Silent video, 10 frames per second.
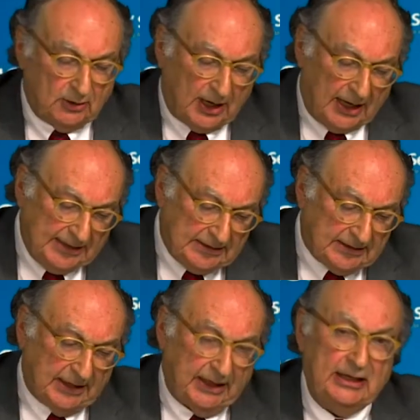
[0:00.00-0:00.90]
So I
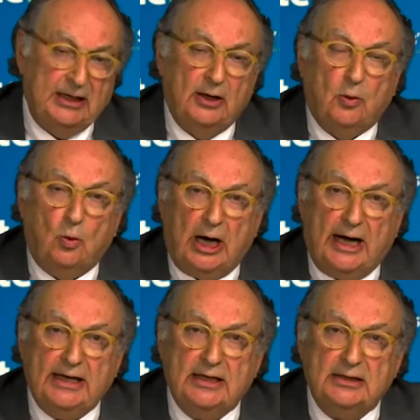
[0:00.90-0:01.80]
say,
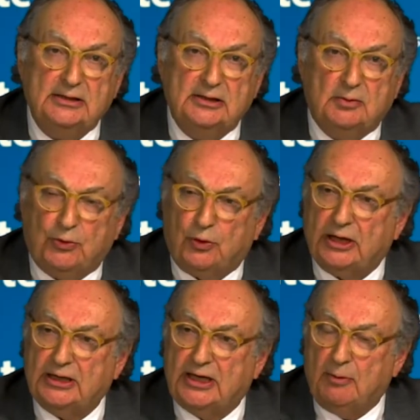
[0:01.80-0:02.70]
why doesn't the
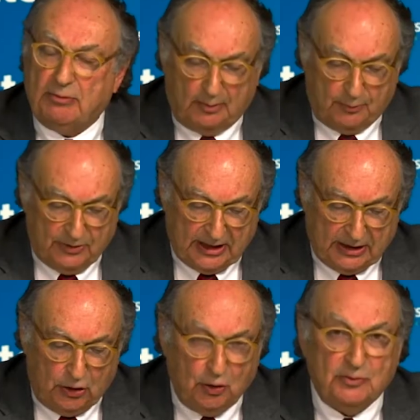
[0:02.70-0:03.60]
board come up with a
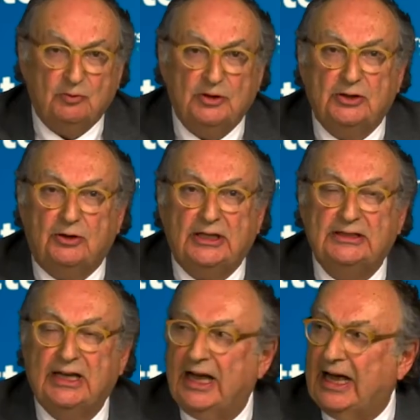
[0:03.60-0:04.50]
human
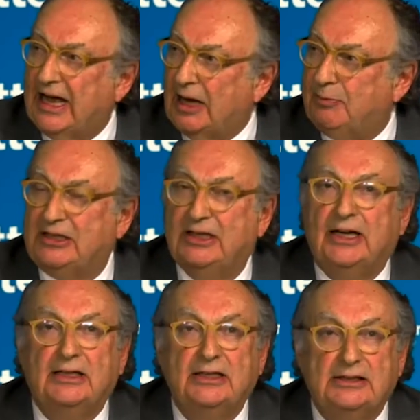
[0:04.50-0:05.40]
resource
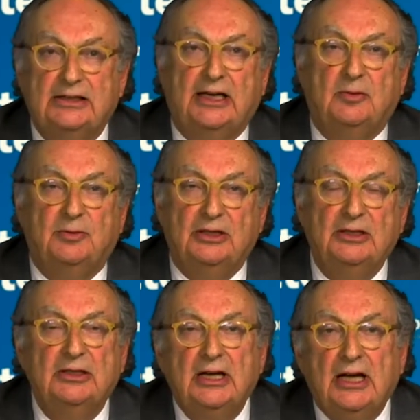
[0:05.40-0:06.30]
appetite statement